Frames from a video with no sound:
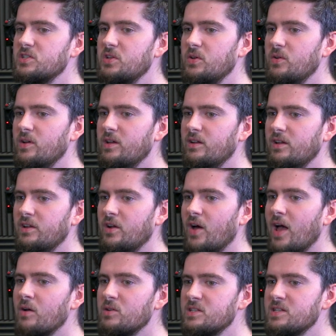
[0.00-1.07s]
to it,
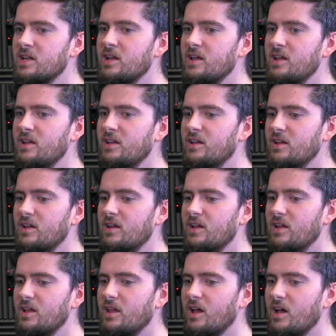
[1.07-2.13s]
I would say,
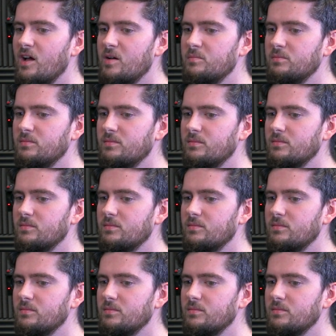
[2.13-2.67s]
um,